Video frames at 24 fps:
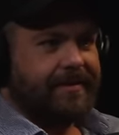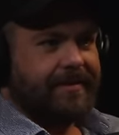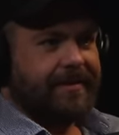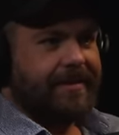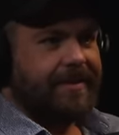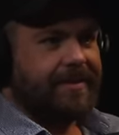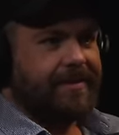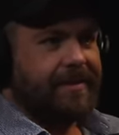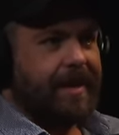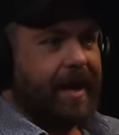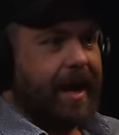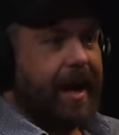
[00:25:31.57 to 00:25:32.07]

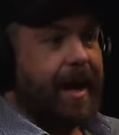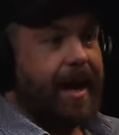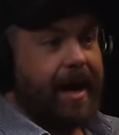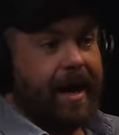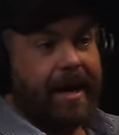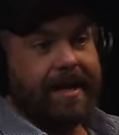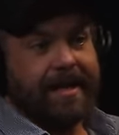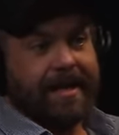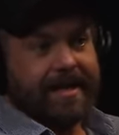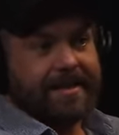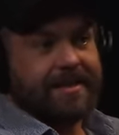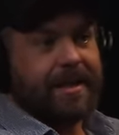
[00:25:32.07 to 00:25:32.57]
you know, I,
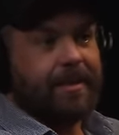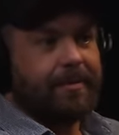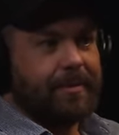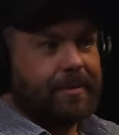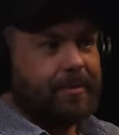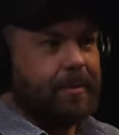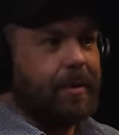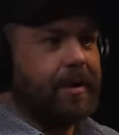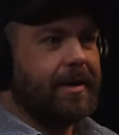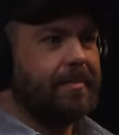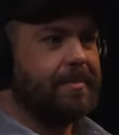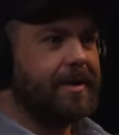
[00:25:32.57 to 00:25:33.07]
I guess I
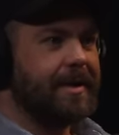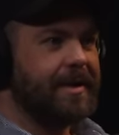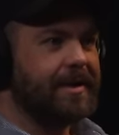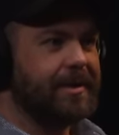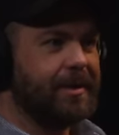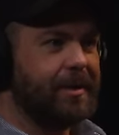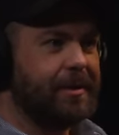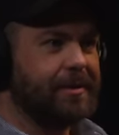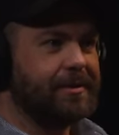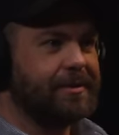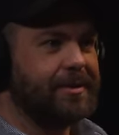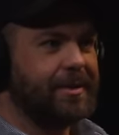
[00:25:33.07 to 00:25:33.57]
would want to be in
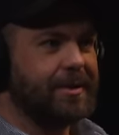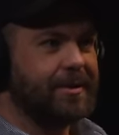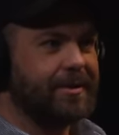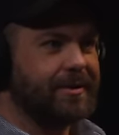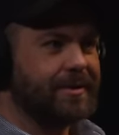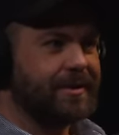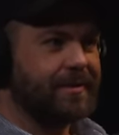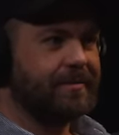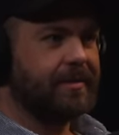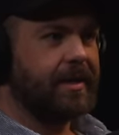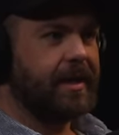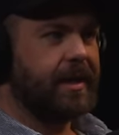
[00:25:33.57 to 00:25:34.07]
your
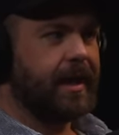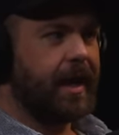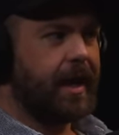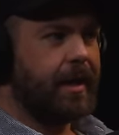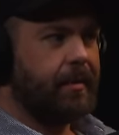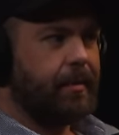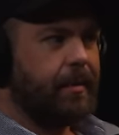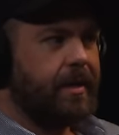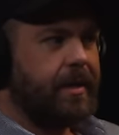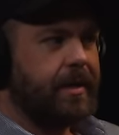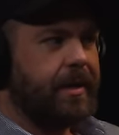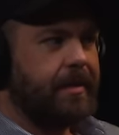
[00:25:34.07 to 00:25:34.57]
shoes of like,
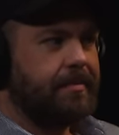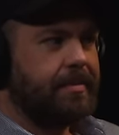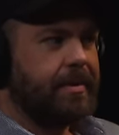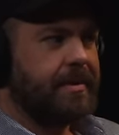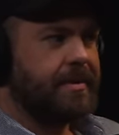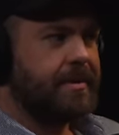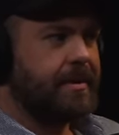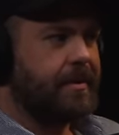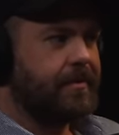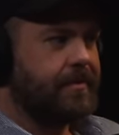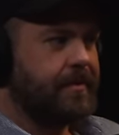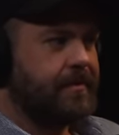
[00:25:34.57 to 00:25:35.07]
I want to get
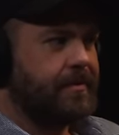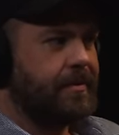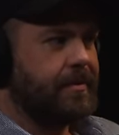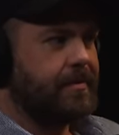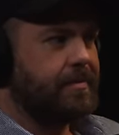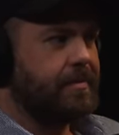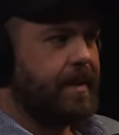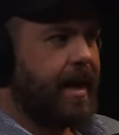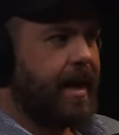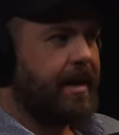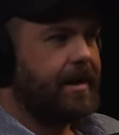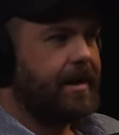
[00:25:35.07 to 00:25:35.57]
pissed off if you're
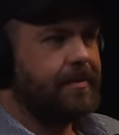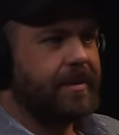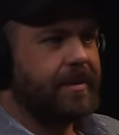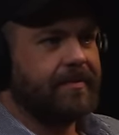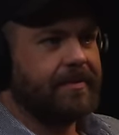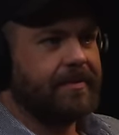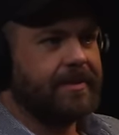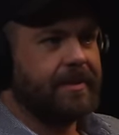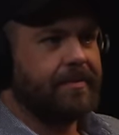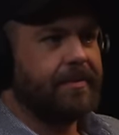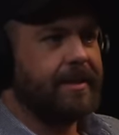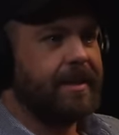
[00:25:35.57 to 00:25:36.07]
mad at me
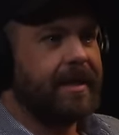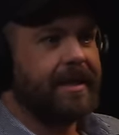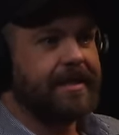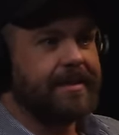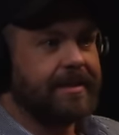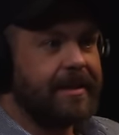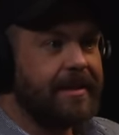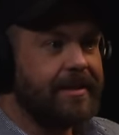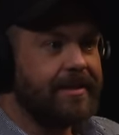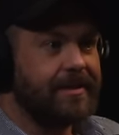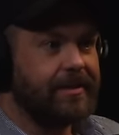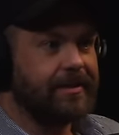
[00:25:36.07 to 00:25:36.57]
for something I
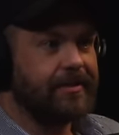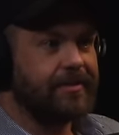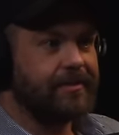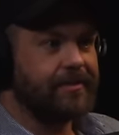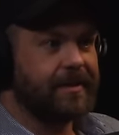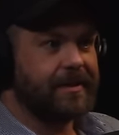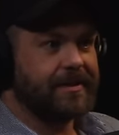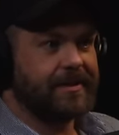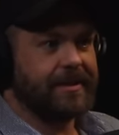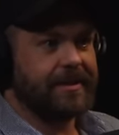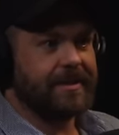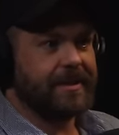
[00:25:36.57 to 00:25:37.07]
did do
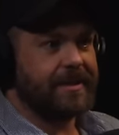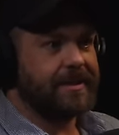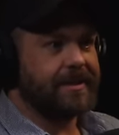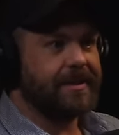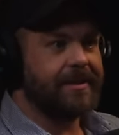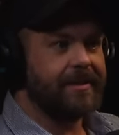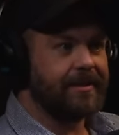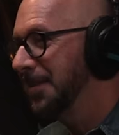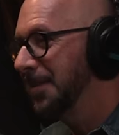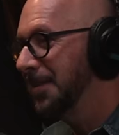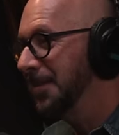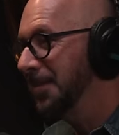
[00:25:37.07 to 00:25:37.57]
versus I
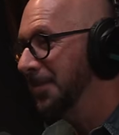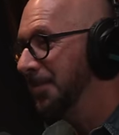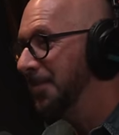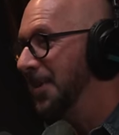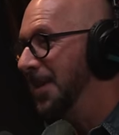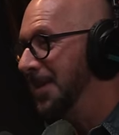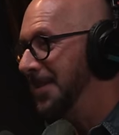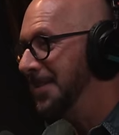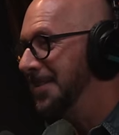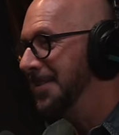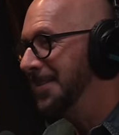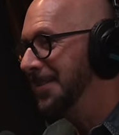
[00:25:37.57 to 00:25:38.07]
didn't do.
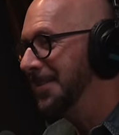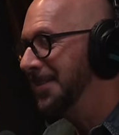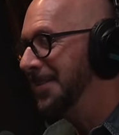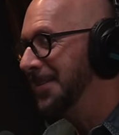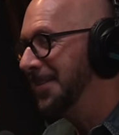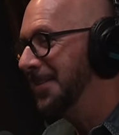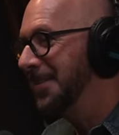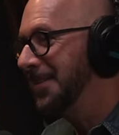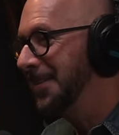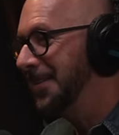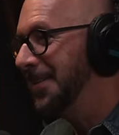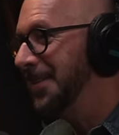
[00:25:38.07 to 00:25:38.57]
Right.
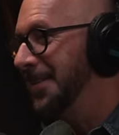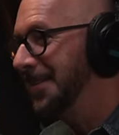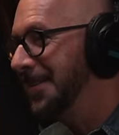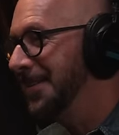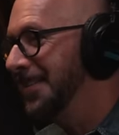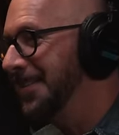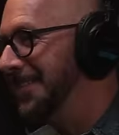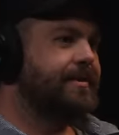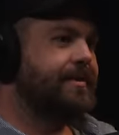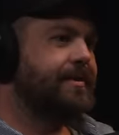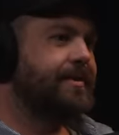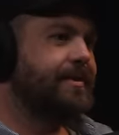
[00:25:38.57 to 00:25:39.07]
Yeah.
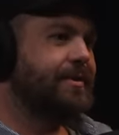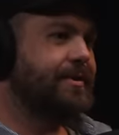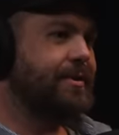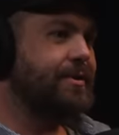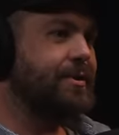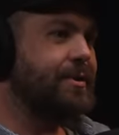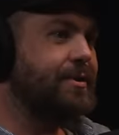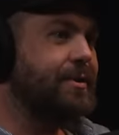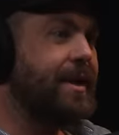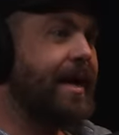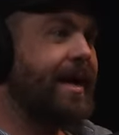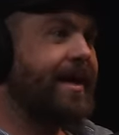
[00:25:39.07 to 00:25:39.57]
So
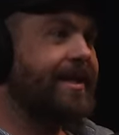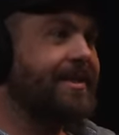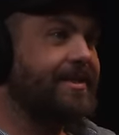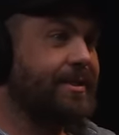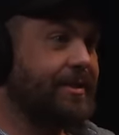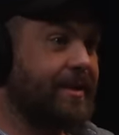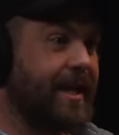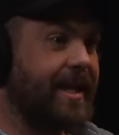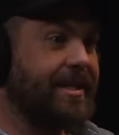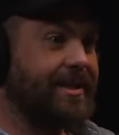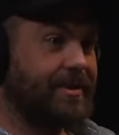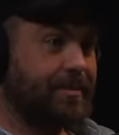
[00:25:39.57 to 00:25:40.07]
you get so
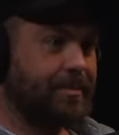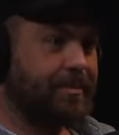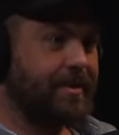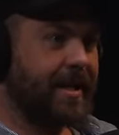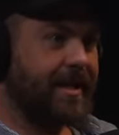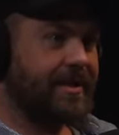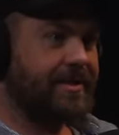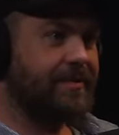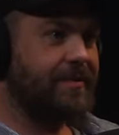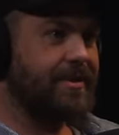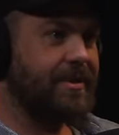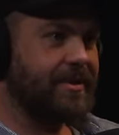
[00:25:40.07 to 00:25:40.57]
that's
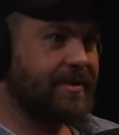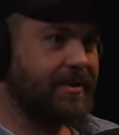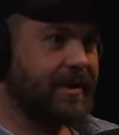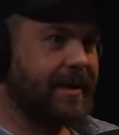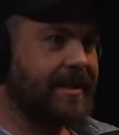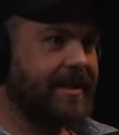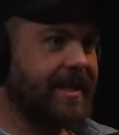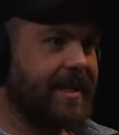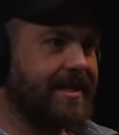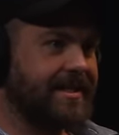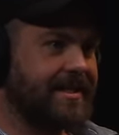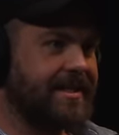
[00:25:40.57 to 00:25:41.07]
that's for you
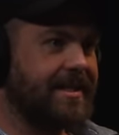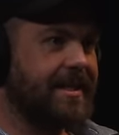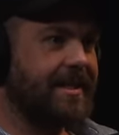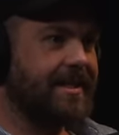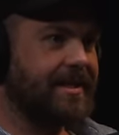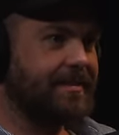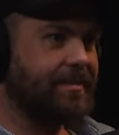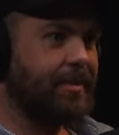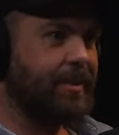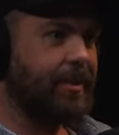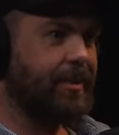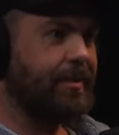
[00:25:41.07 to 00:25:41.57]
like that
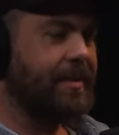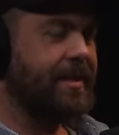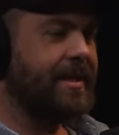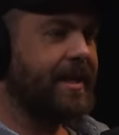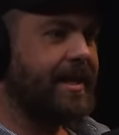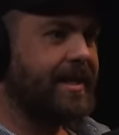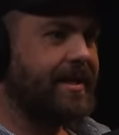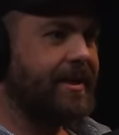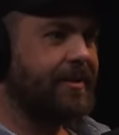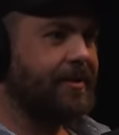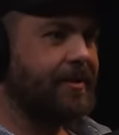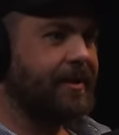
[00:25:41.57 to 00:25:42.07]
stings more when
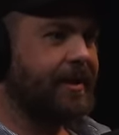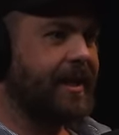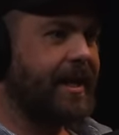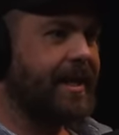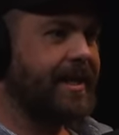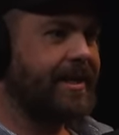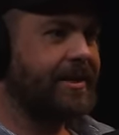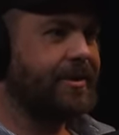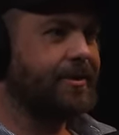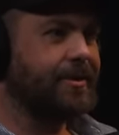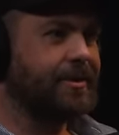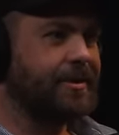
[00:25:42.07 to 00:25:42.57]
they don't
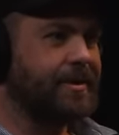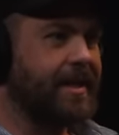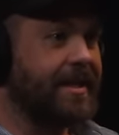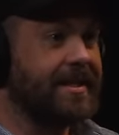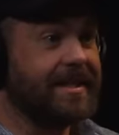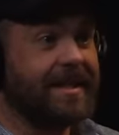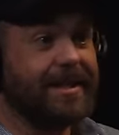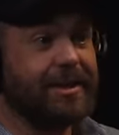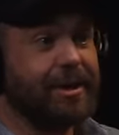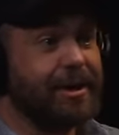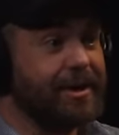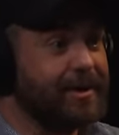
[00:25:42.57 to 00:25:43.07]
like your
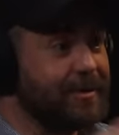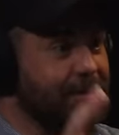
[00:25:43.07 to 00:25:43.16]
essentially